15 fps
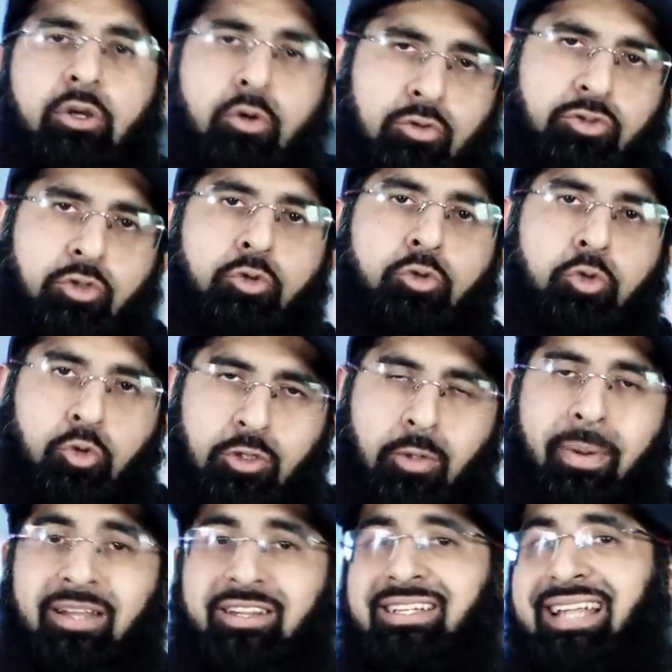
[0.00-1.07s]
They also talked
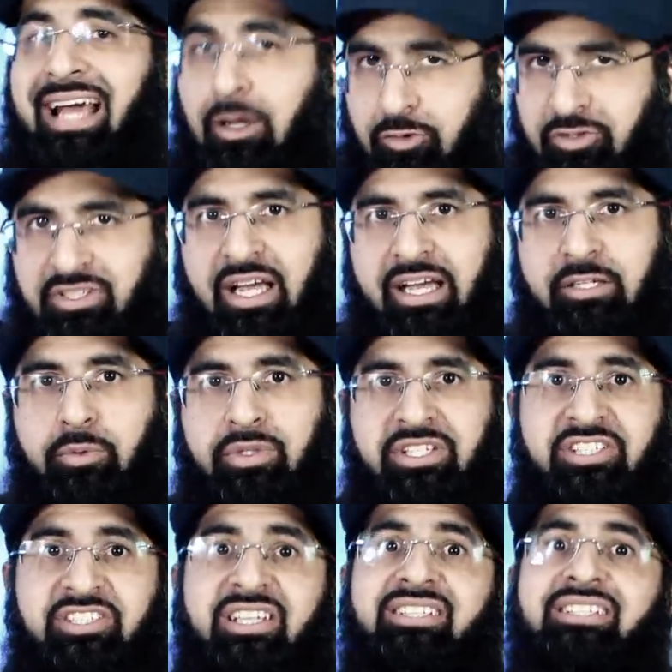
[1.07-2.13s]
about the downside,
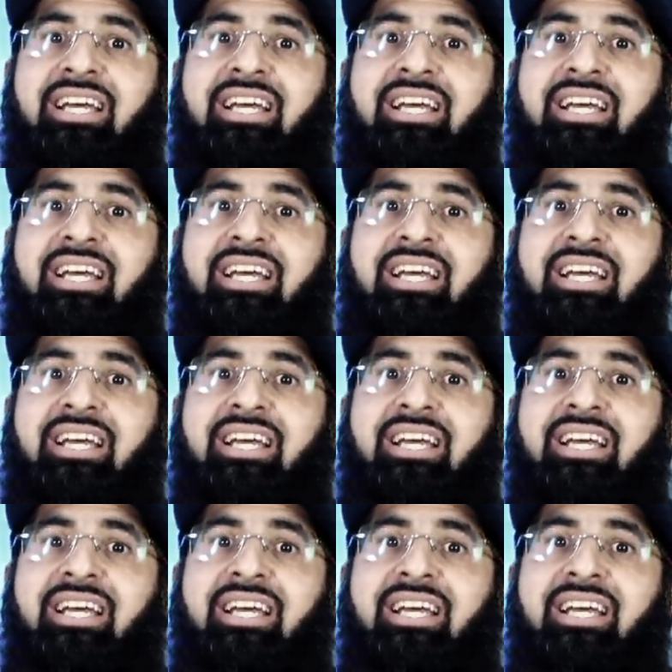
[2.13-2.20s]
which is